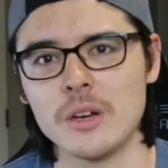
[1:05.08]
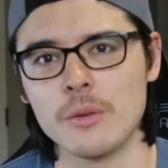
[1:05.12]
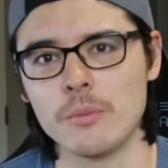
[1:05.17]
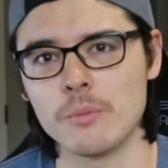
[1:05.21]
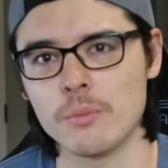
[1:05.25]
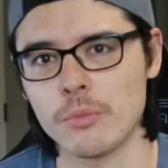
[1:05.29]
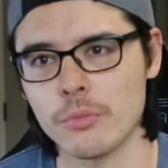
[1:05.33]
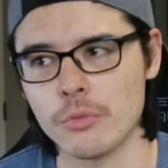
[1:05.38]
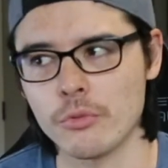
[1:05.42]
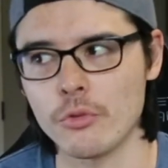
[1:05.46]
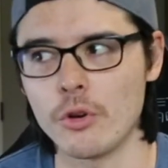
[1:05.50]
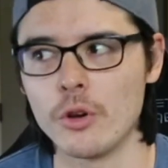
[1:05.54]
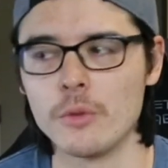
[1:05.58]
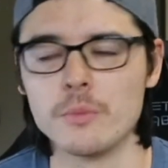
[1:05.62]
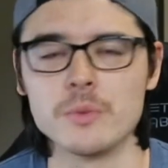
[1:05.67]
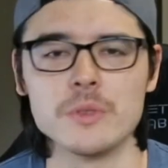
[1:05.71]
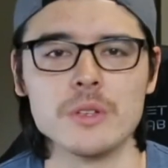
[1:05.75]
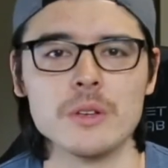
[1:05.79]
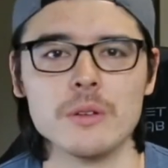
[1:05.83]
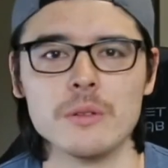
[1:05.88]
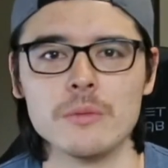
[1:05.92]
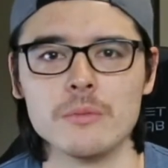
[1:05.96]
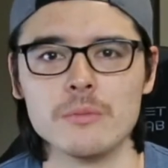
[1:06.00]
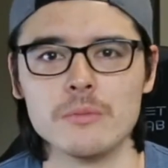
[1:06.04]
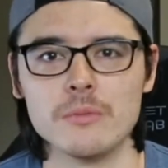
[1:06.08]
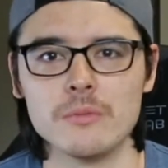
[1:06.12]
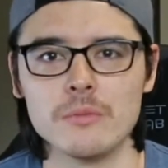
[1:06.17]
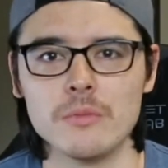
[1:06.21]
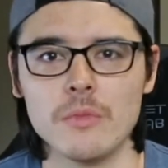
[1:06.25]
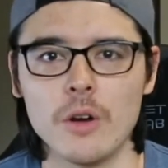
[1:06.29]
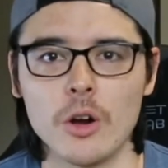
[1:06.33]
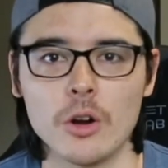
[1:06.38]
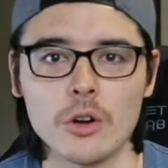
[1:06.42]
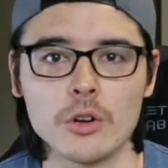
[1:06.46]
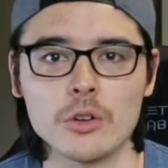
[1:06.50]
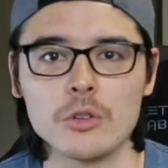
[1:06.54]
I'll throw up some
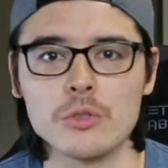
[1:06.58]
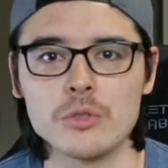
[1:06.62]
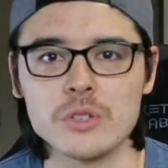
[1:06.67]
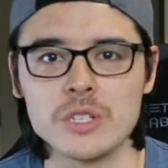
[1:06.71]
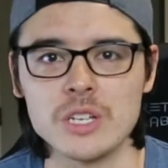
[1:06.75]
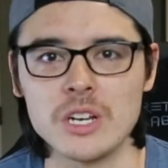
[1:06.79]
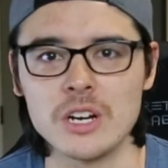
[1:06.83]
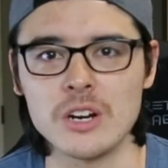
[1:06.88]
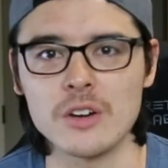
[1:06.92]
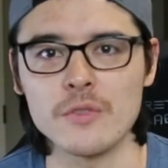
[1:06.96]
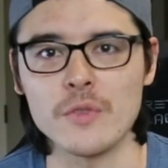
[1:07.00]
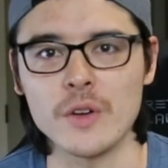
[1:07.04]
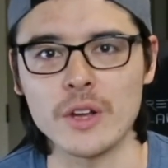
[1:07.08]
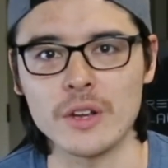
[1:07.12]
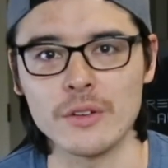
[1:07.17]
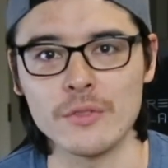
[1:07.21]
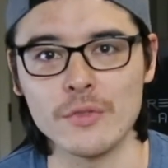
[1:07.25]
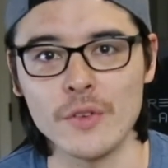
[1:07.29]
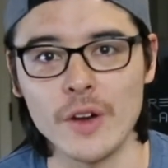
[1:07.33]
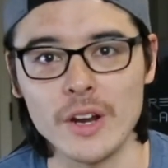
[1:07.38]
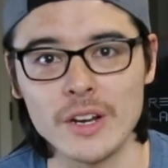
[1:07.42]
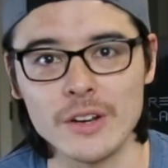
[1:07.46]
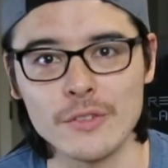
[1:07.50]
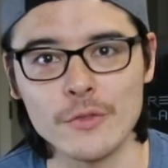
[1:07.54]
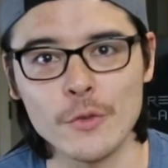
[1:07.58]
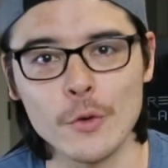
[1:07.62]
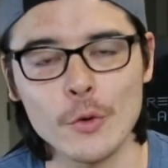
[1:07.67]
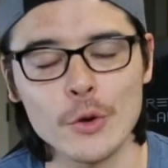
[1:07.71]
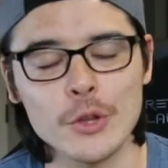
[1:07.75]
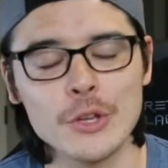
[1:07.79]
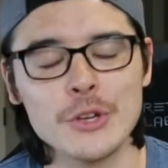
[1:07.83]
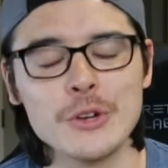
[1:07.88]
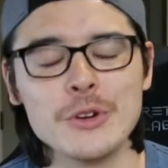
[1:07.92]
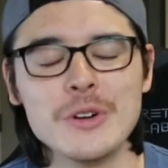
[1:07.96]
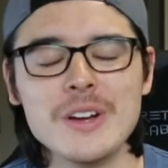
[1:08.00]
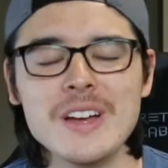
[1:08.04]
articles here if I can find it
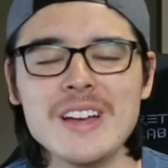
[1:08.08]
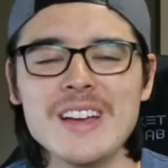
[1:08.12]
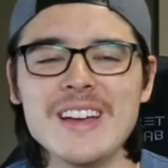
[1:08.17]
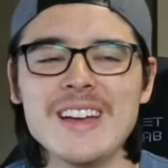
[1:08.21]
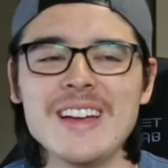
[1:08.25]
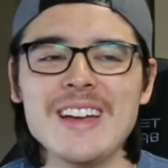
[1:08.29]
for you.